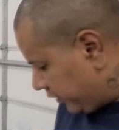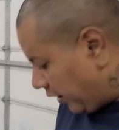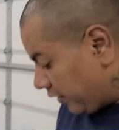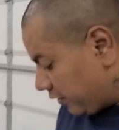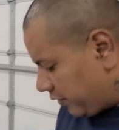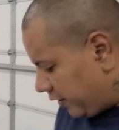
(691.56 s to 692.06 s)

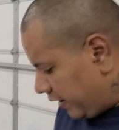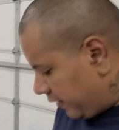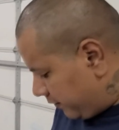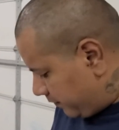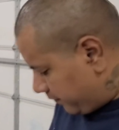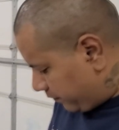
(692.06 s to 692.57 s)
dark gray
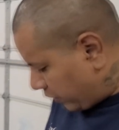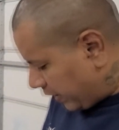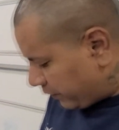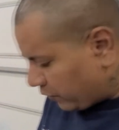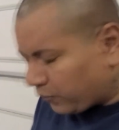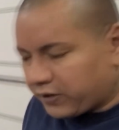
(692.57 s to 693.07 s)

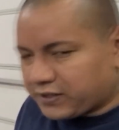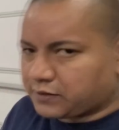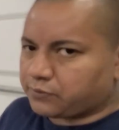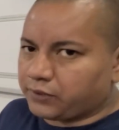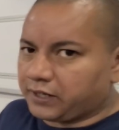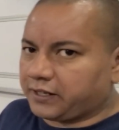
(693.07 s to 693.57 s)
primer
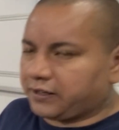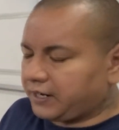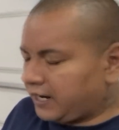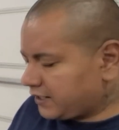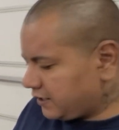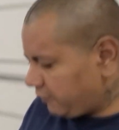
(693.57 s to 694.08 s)
works really good
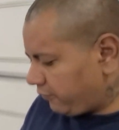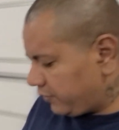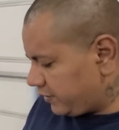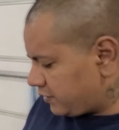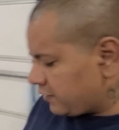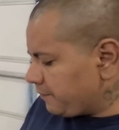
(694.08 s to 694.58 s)
actually for
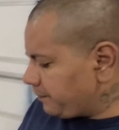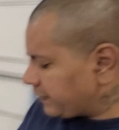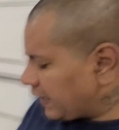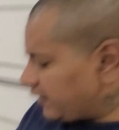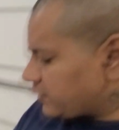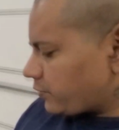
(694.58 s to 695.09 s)
this.
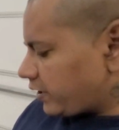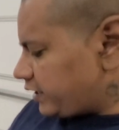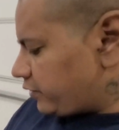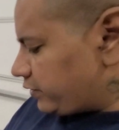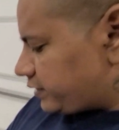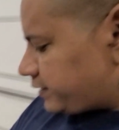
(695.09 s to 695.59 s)
So we're going
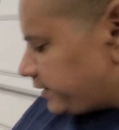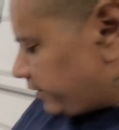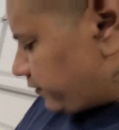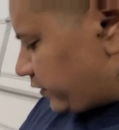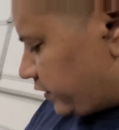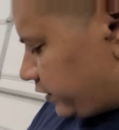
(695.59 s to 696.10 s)
to do a
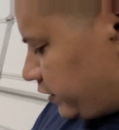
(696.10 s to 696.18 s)
silver